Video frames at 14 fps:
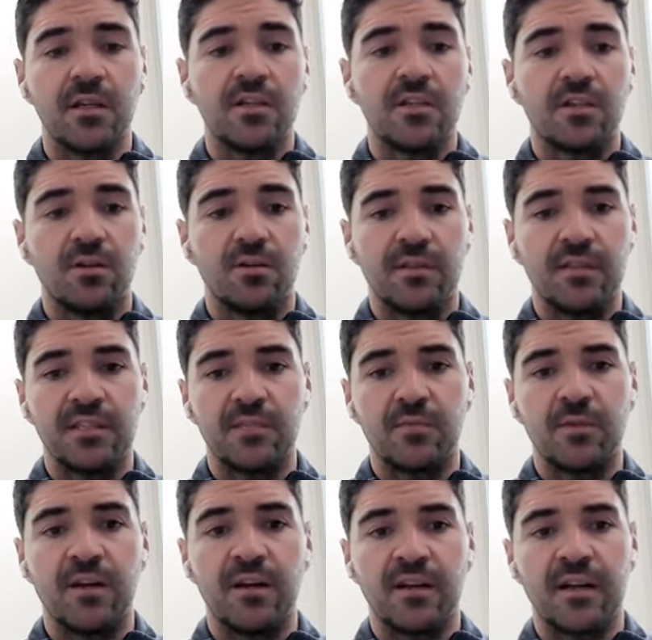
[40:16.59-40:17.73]
So this is
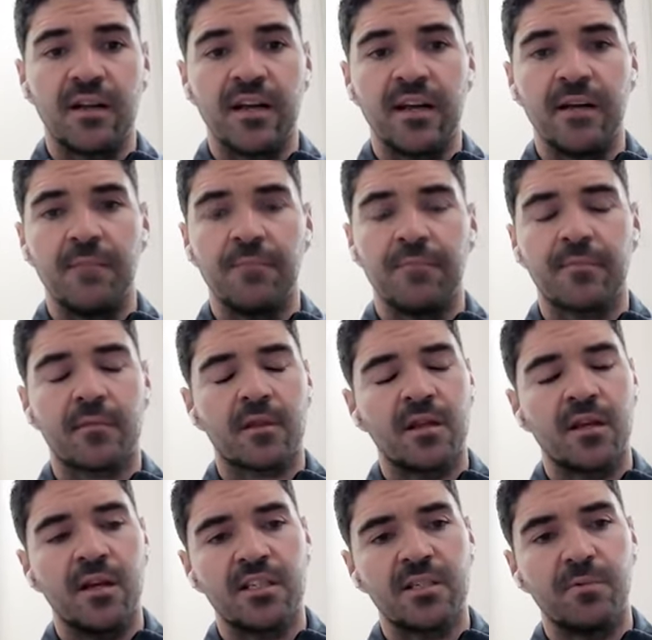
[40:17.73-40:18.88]
where um,
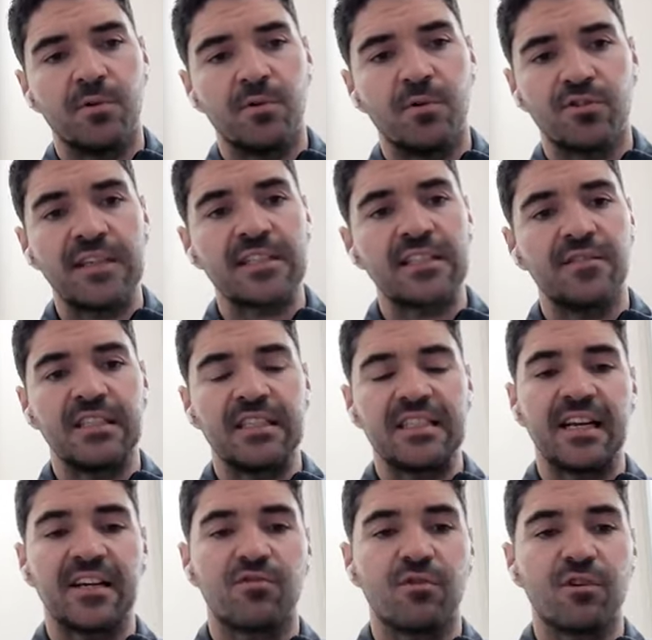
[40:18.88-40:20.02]
uh, sports or activities
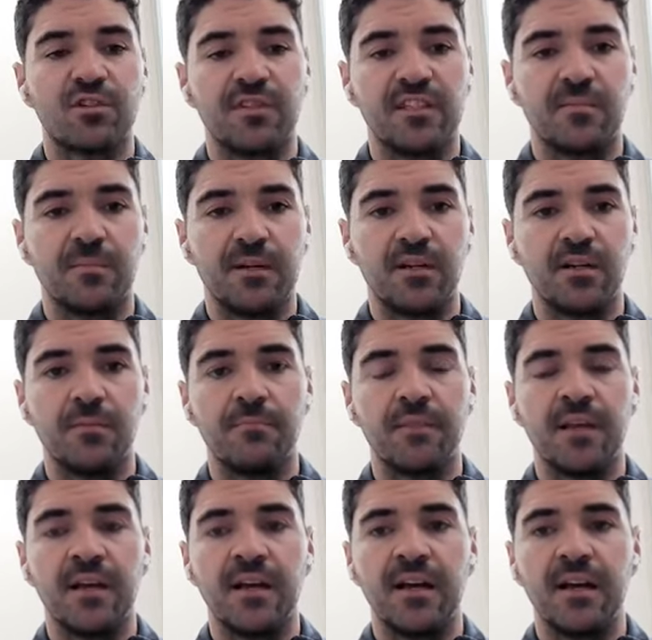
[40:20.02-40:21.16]
like CrossFit have become
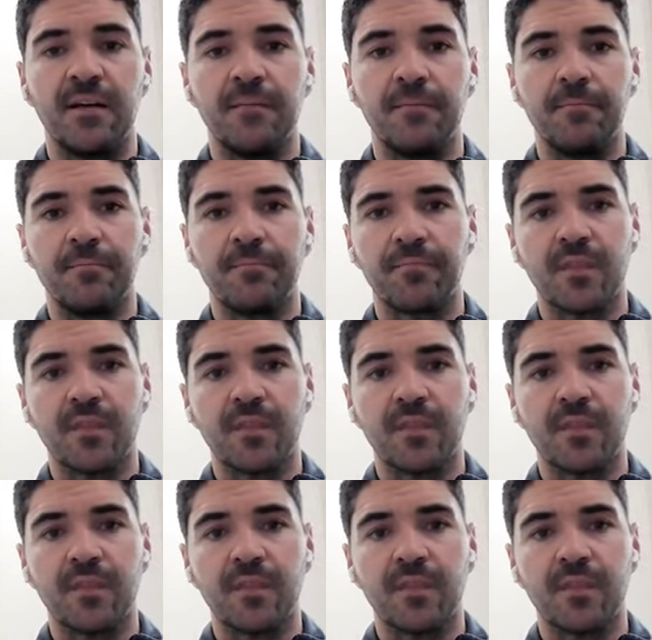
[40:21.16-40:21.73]
um,